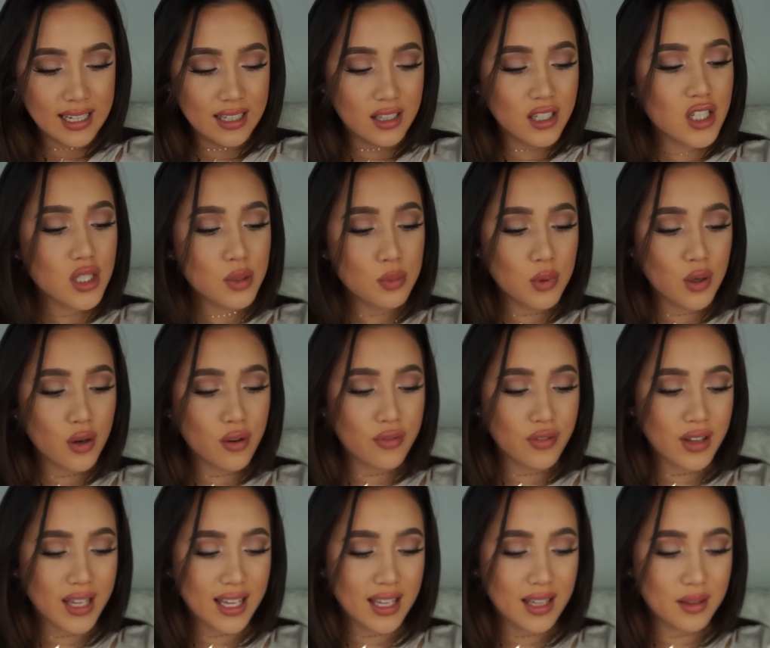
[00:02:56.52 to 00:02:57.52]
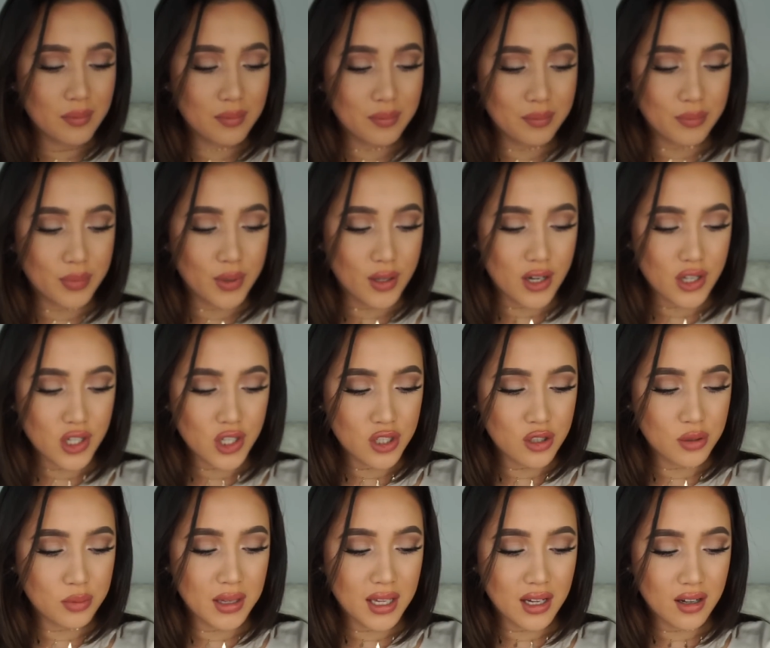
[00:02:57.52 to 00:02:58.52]
it looks more of a blush,
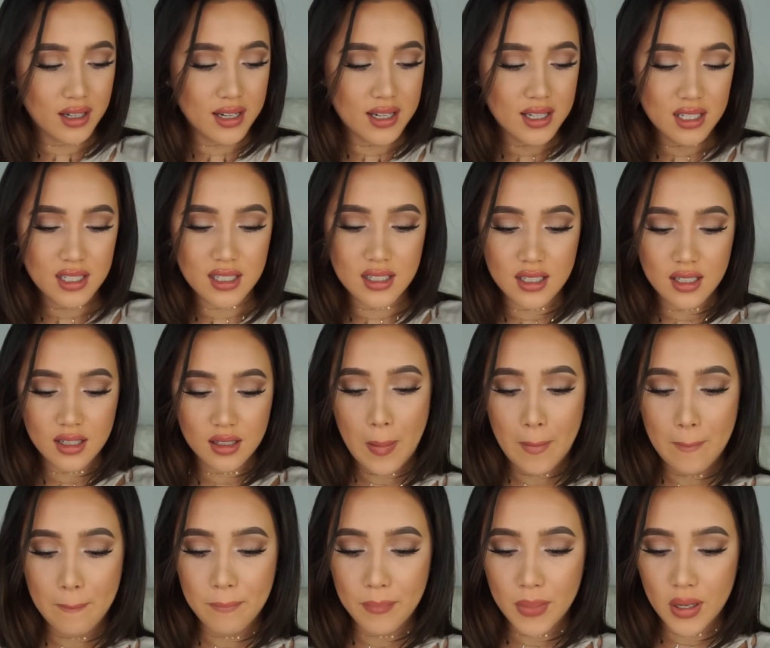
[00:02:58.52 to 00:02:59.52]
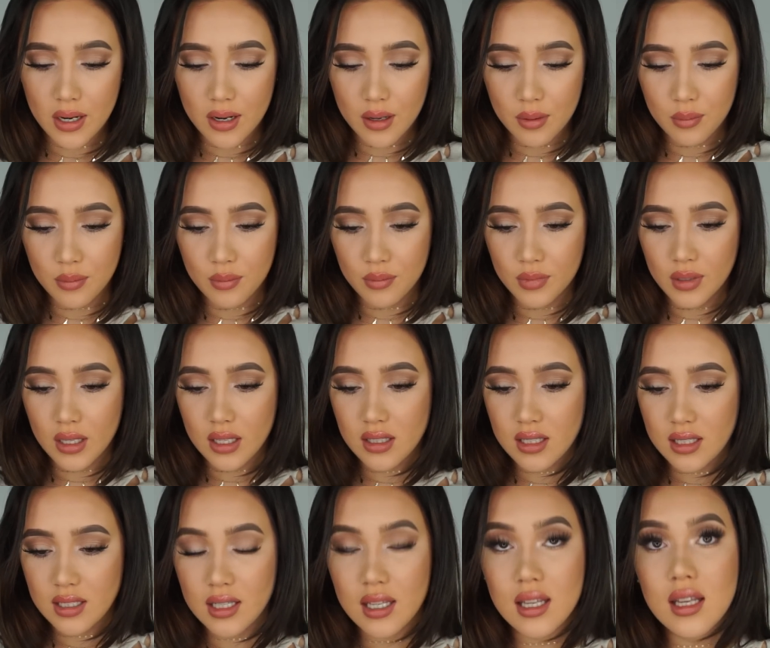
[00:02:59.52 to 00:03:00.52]
to be honest, but
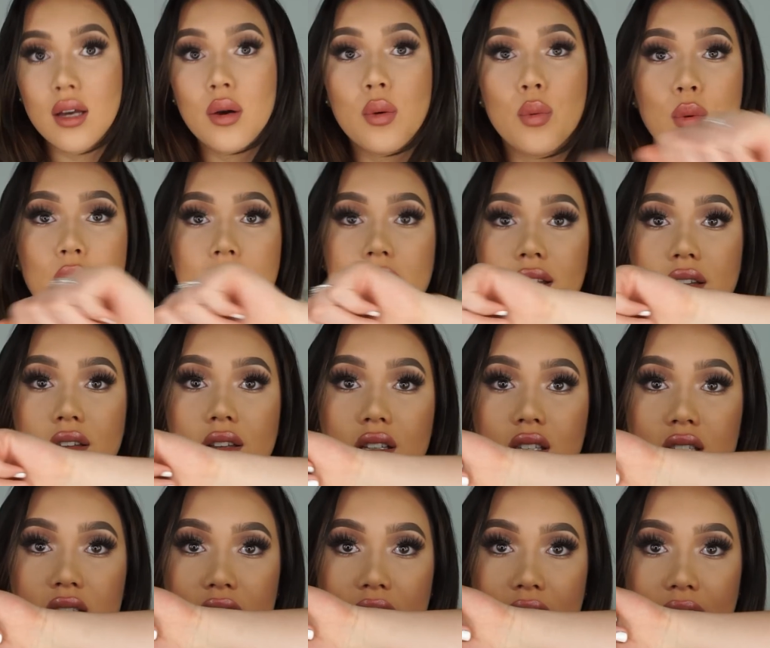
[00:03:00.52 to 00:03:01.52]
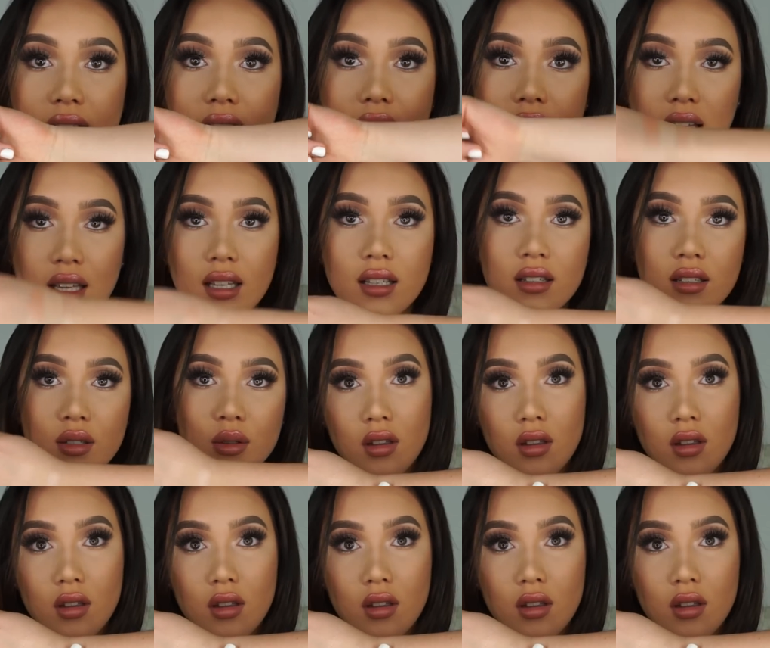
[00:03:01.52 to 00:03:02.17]
let's see what it looks like.